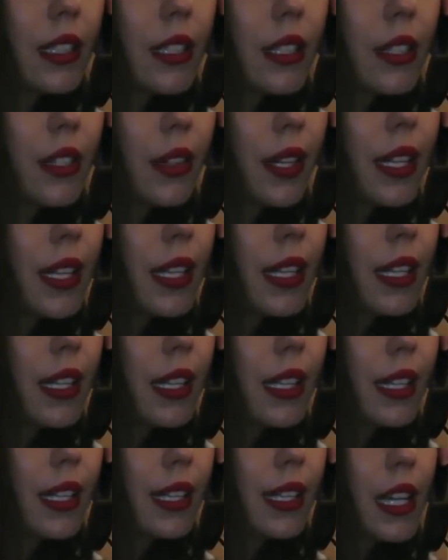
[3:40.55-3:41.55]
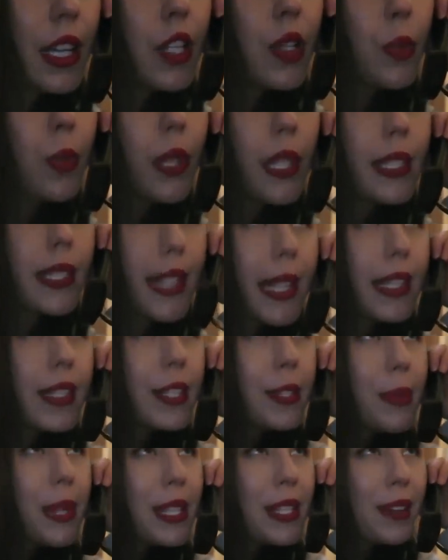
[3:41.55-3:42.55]
Sorry? You will
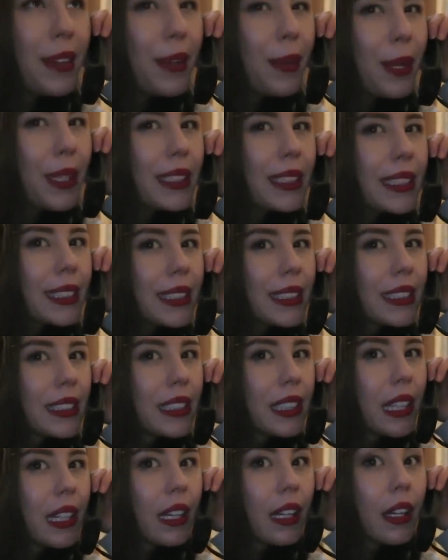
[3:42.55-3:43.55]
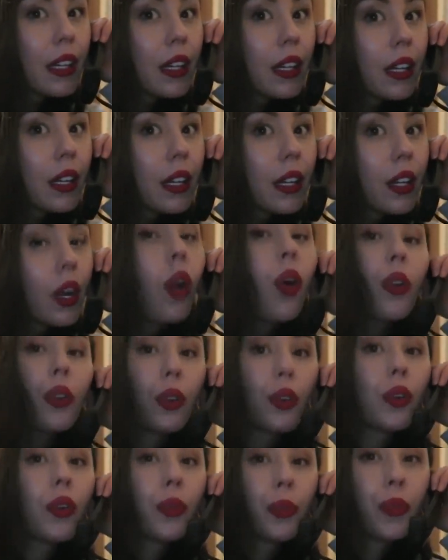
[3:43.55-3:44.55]
attend to me, sorry, what? Oh.
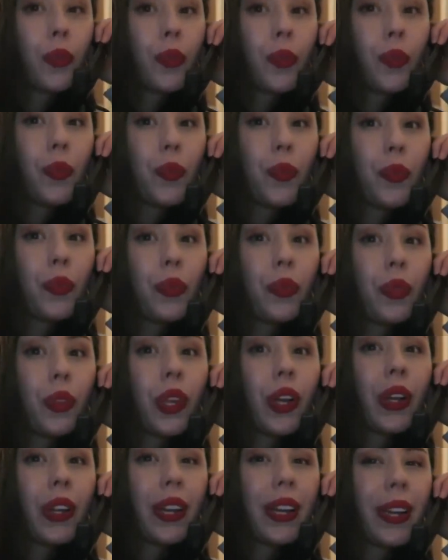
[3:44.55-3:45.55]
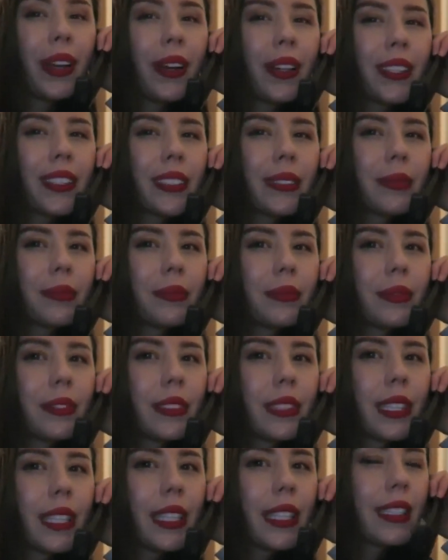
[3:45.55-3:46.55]
Okay, awesome.
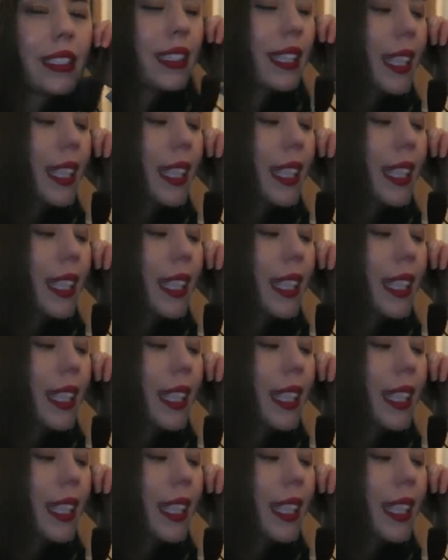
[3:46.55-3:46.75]
Okay,